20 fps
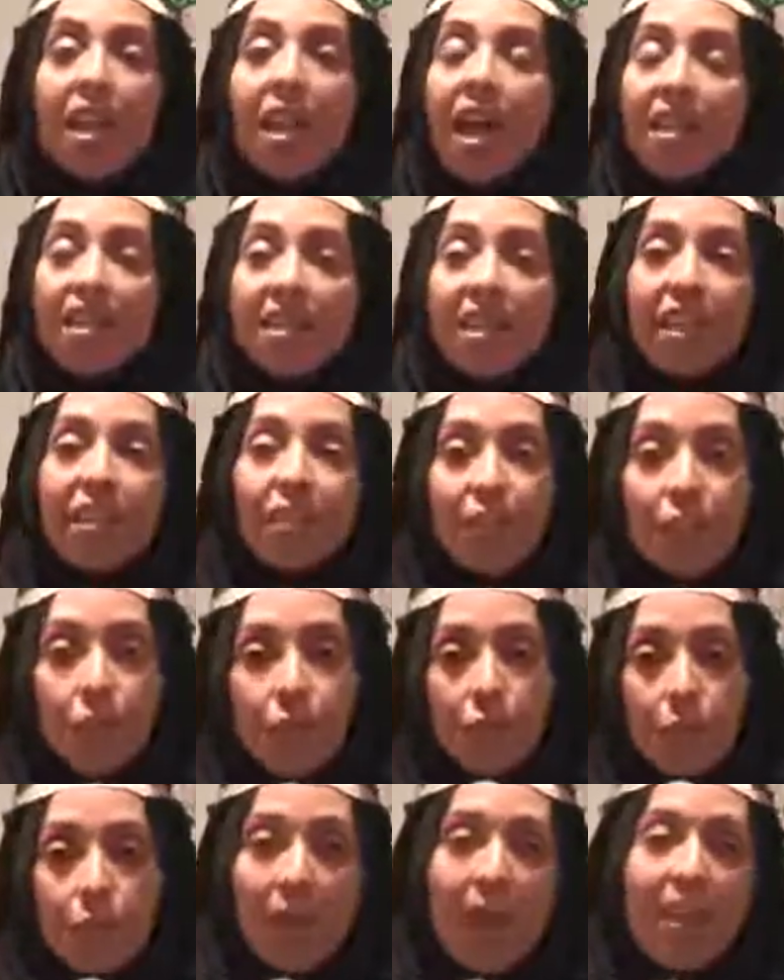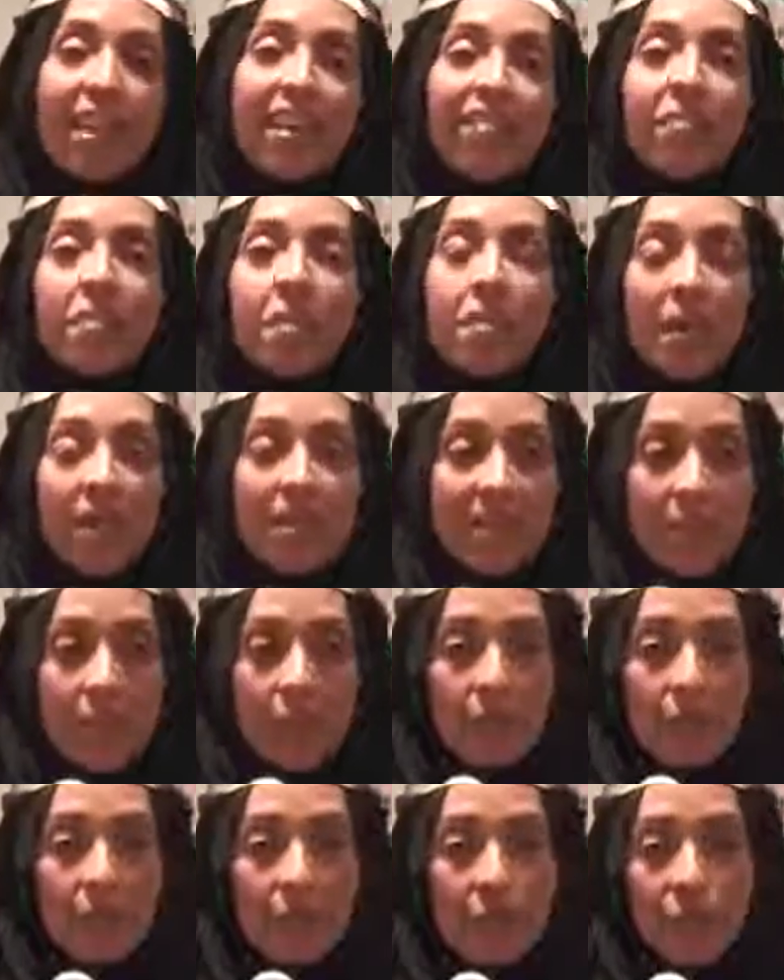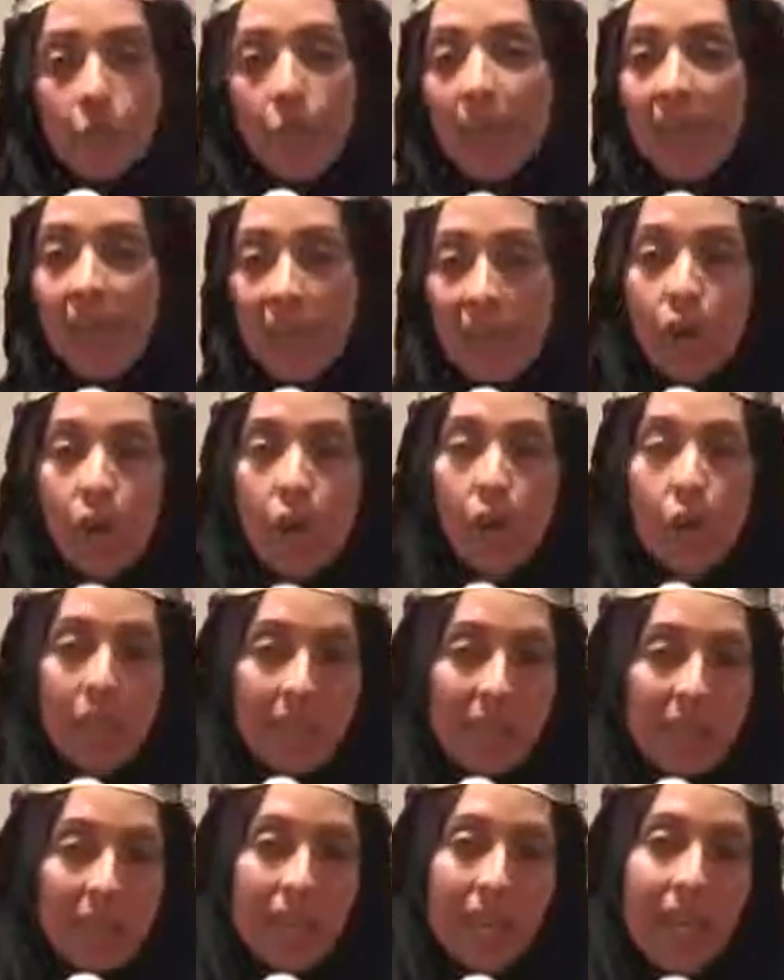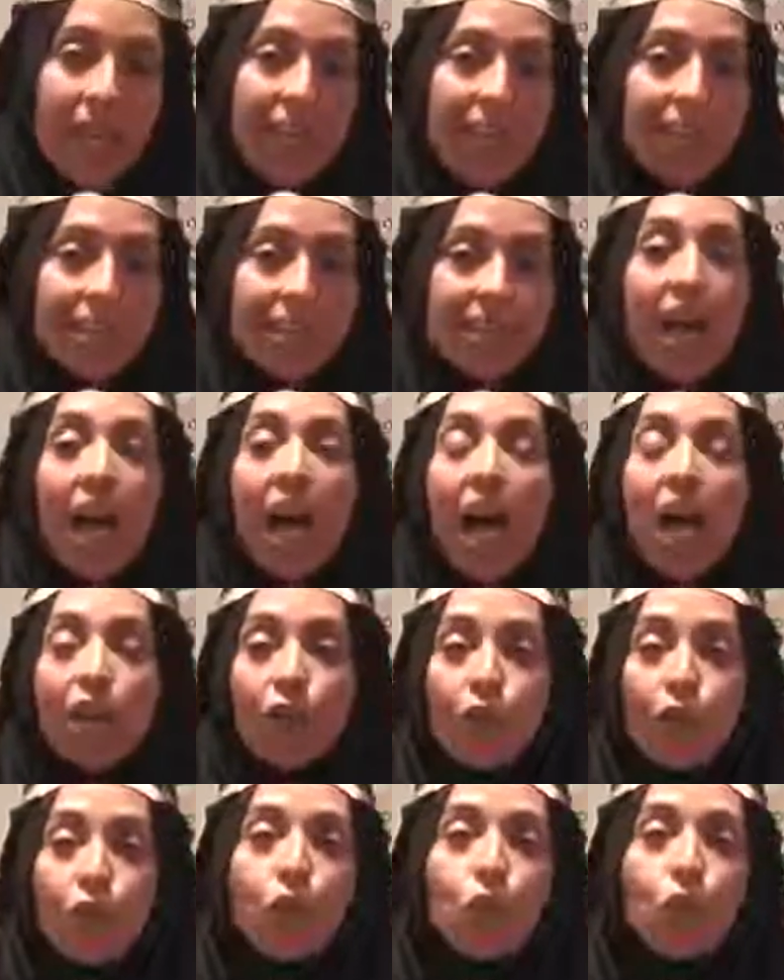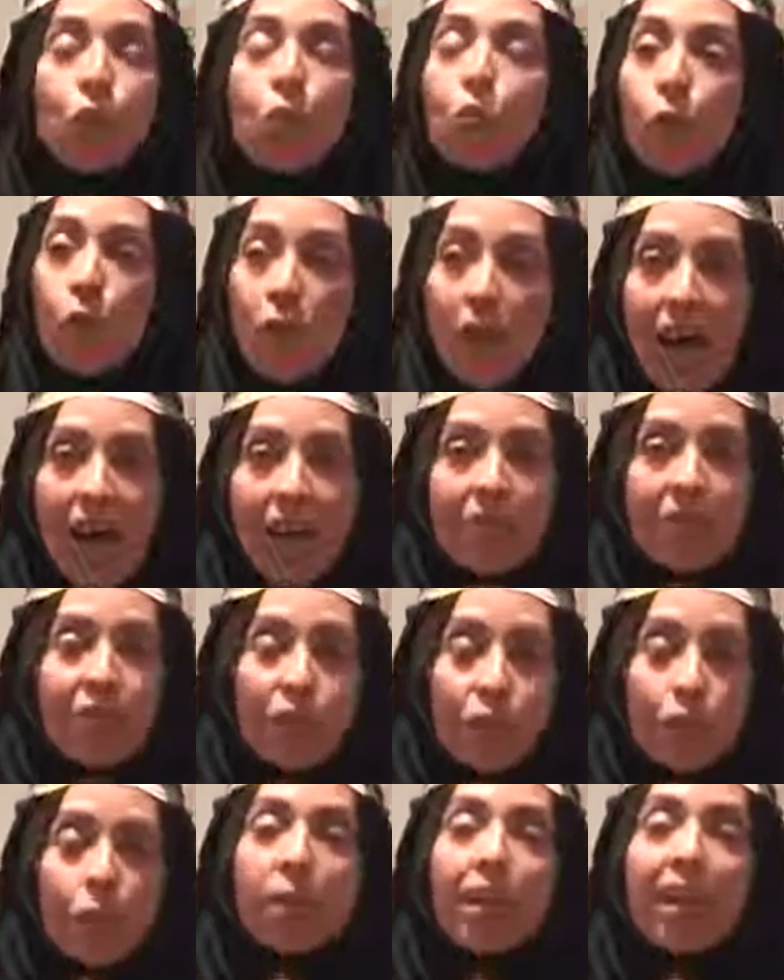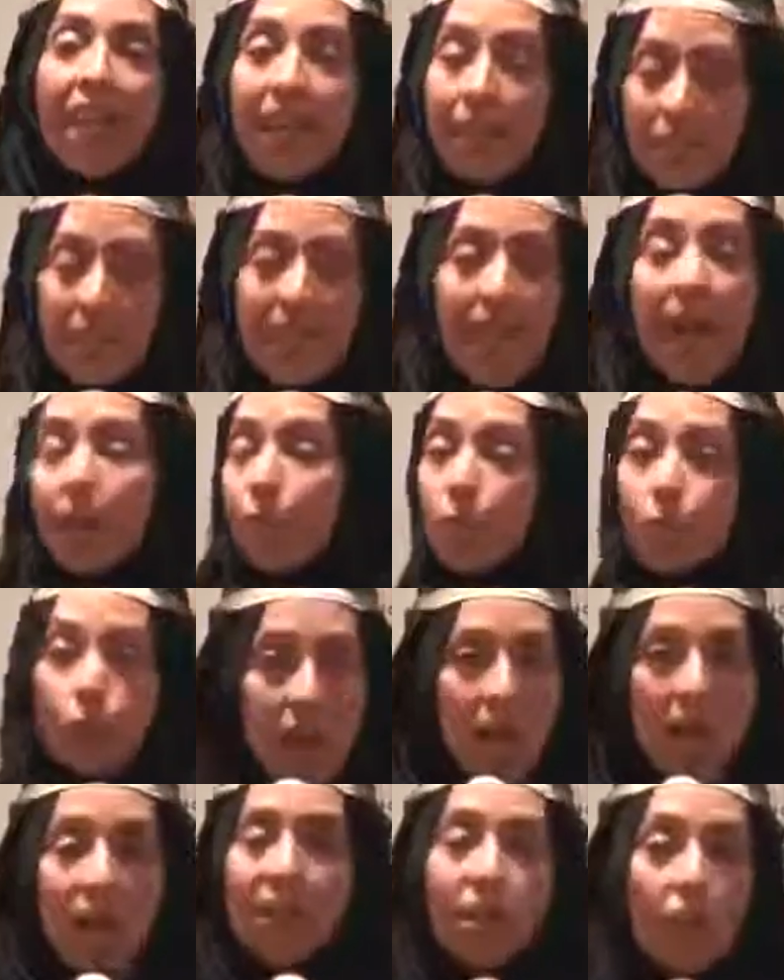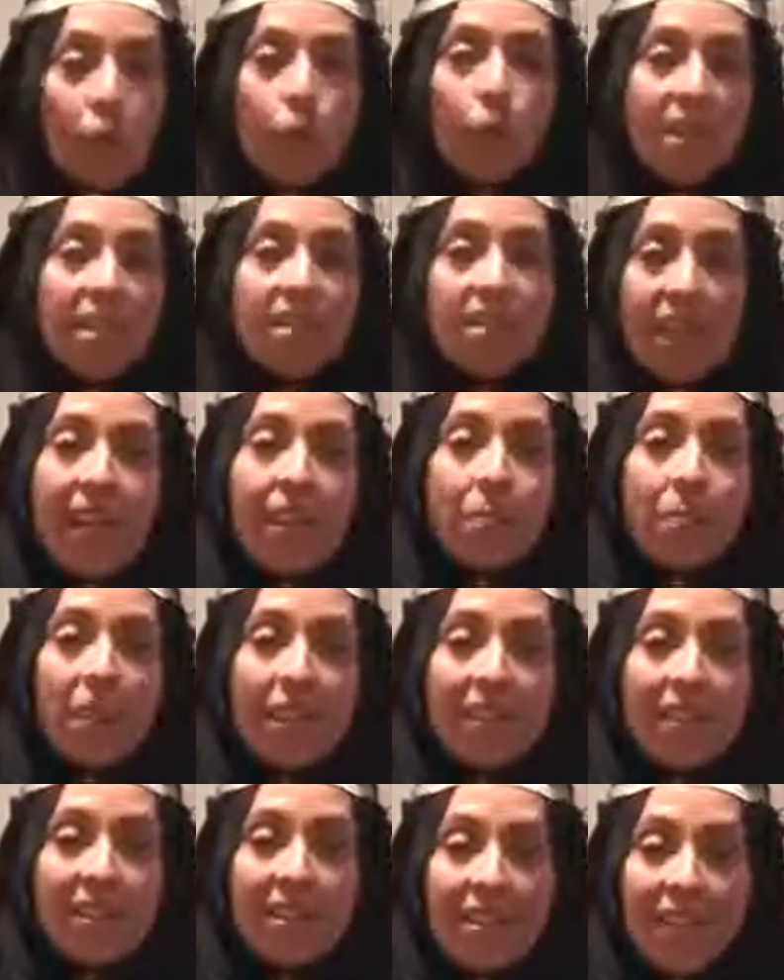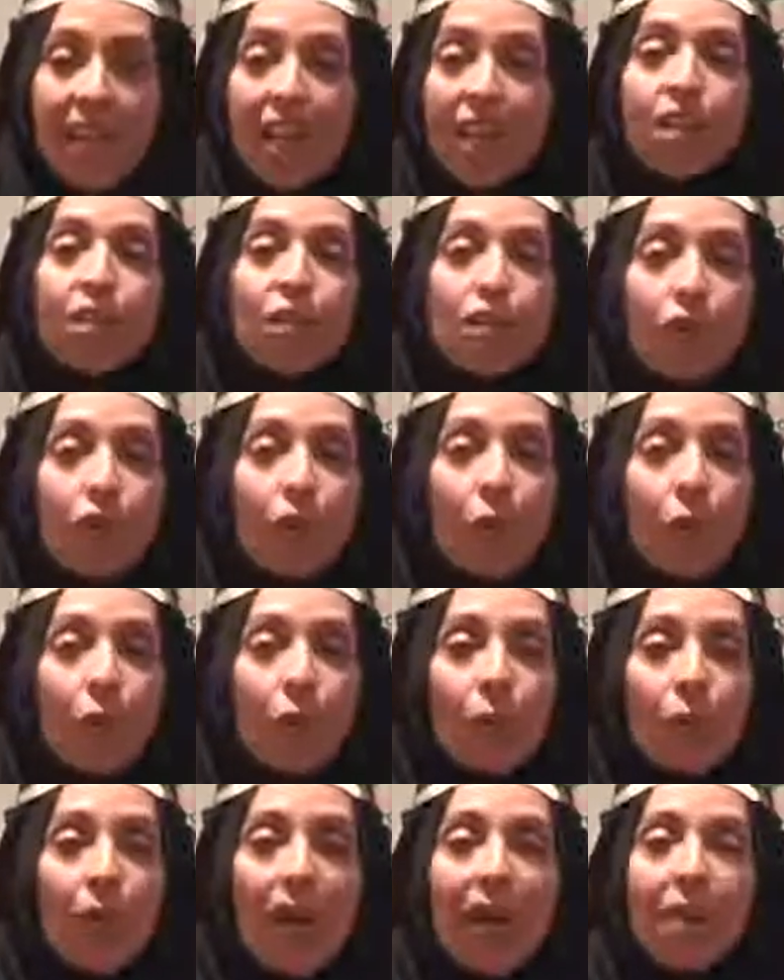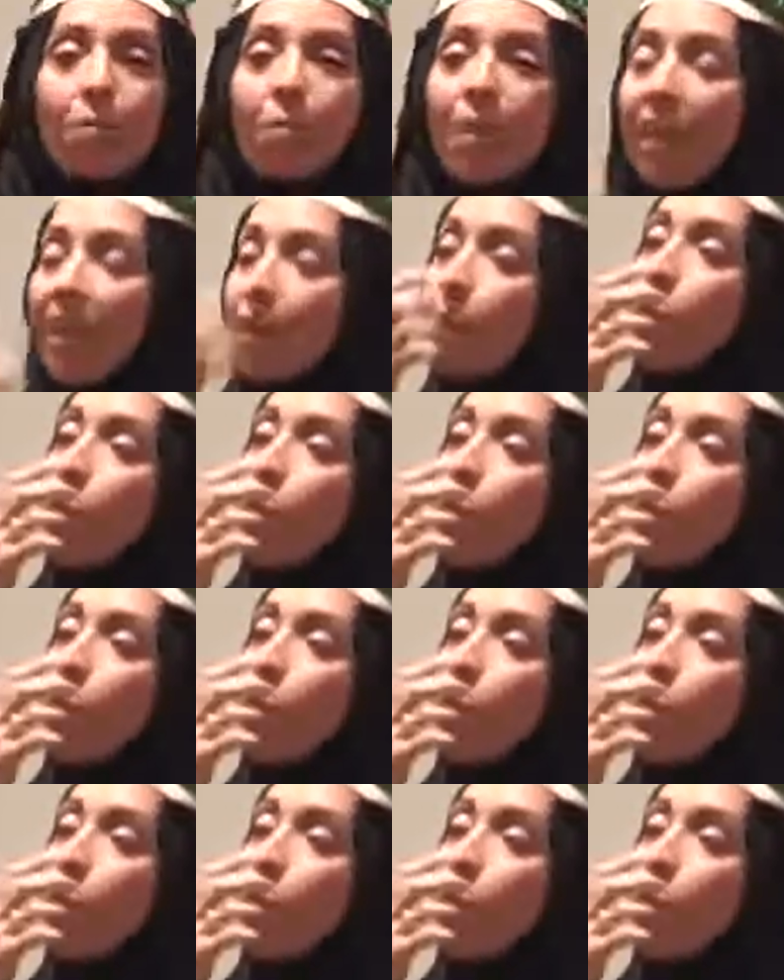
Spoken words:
I said, if you do not give me my cell phone so I can call my client, you will have to get me, I will not go in this ambulance. So I'm like